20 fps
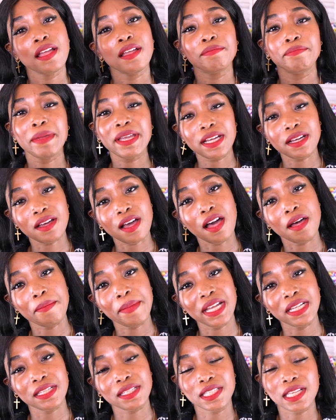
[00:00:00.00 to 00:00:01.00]
make a
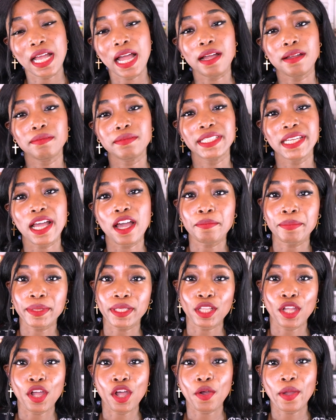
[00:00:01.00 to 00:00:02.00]
comment down
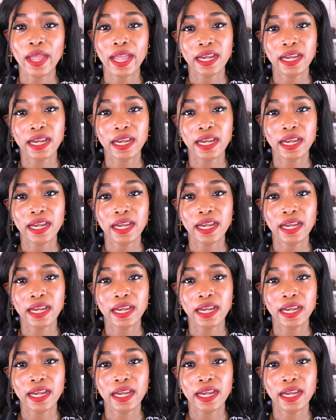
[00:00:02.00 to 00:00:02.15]
below,